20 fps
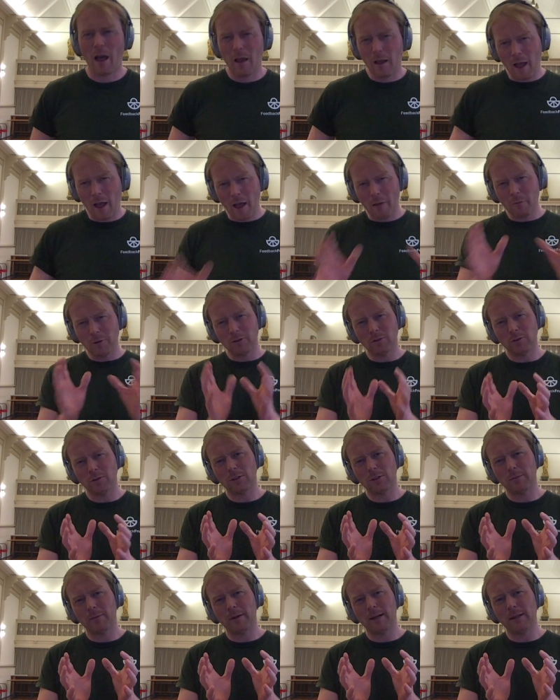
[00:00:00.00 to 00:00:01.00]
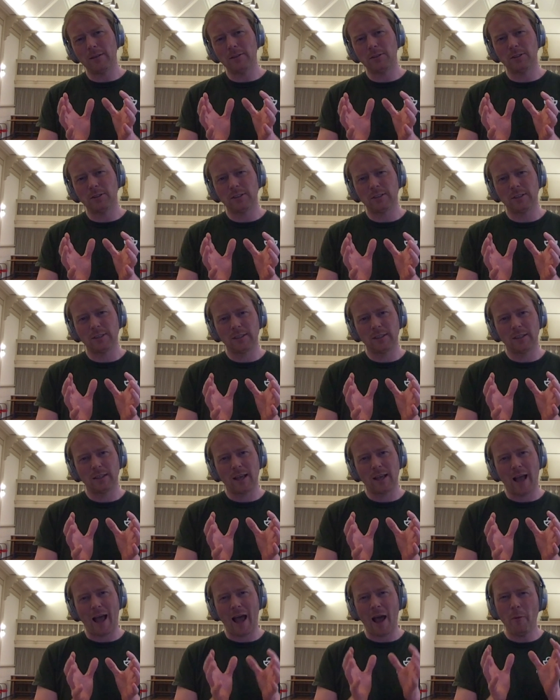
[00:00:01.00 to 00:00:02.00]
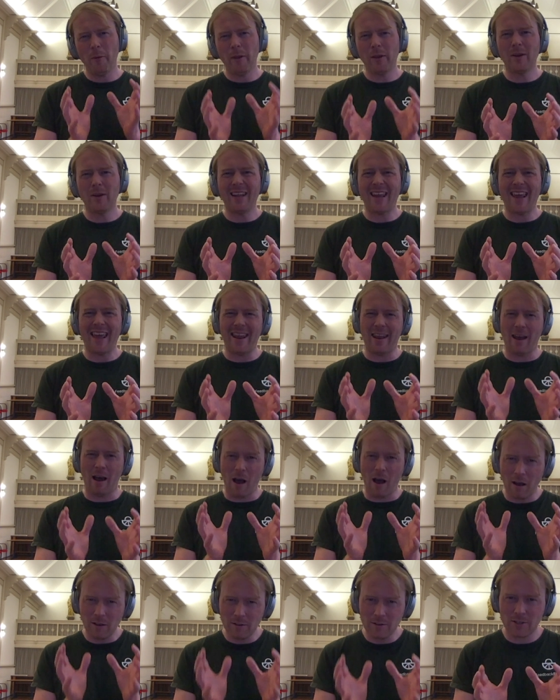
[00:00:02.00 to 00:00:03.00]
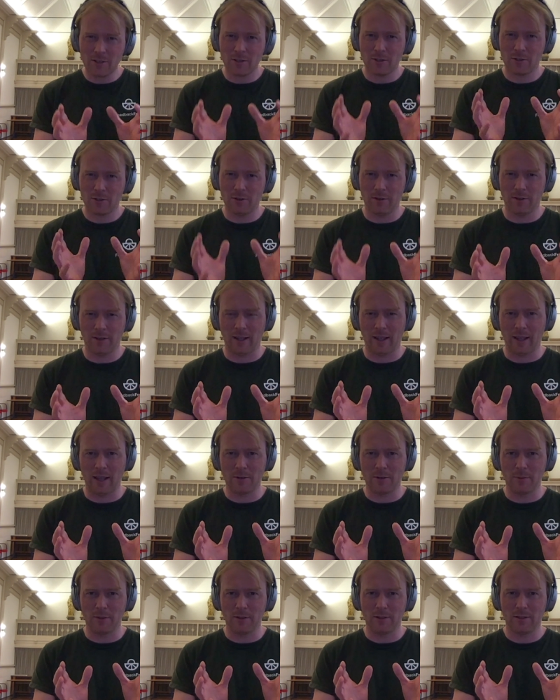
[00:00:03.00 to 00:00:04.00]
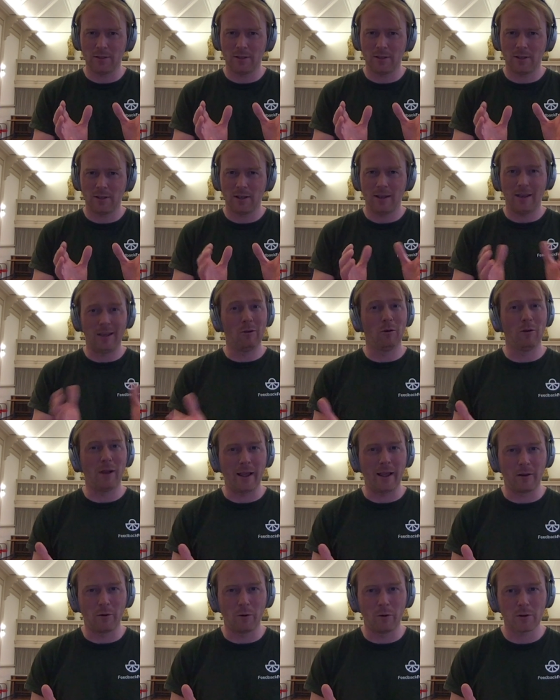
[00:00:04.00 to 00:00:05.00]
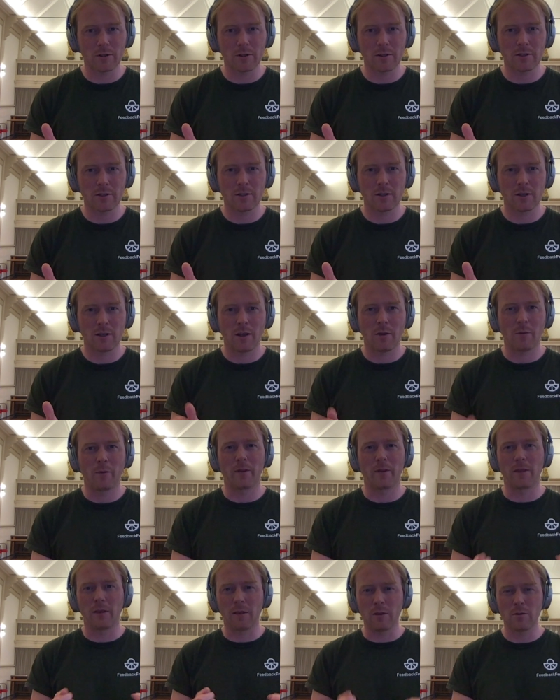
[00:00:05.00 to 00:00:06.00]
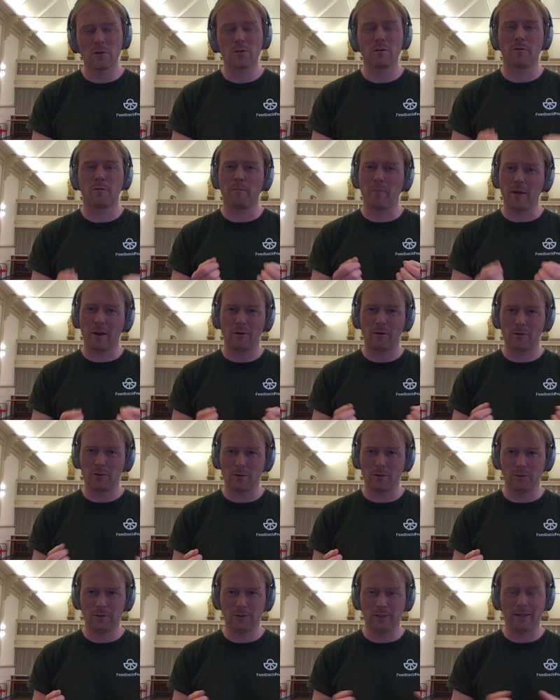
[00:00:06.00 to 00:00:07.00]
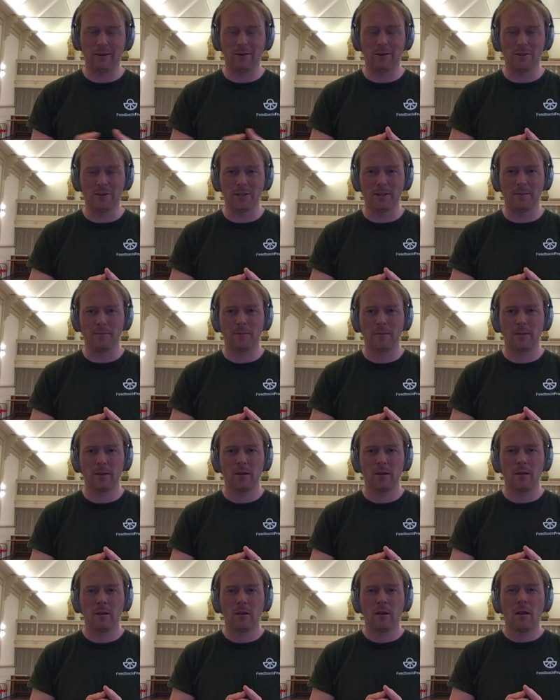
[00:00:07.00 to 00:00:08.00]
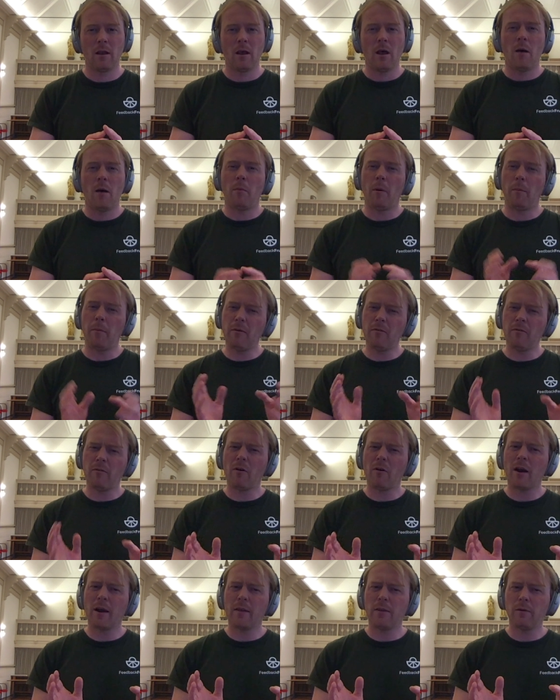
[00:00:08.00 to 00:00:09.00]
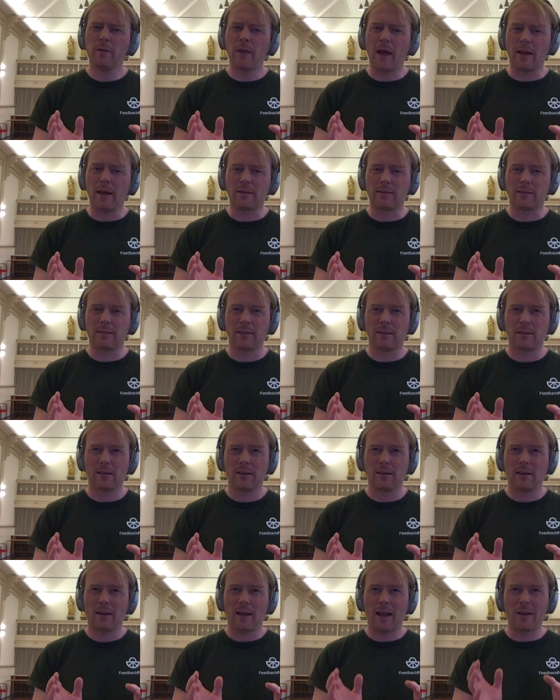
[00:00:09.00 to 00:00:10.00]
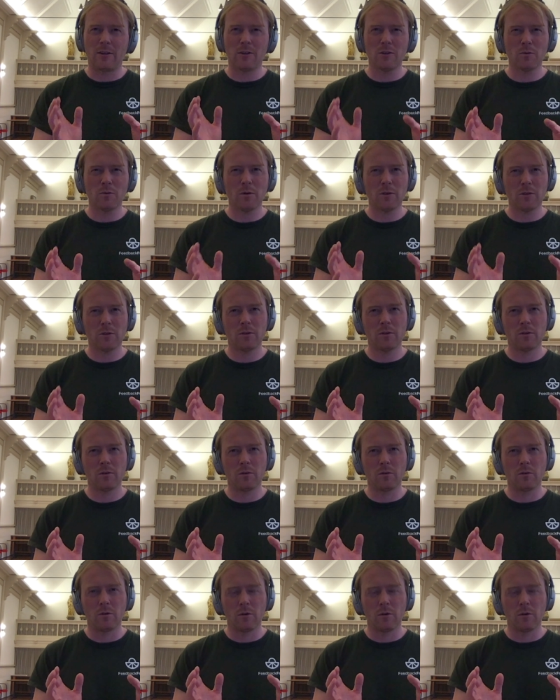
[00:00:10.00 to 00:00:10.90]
I will talk about how we can enhance student engagement in online courses with the use of pedagogical technology. But before I do that, I just want to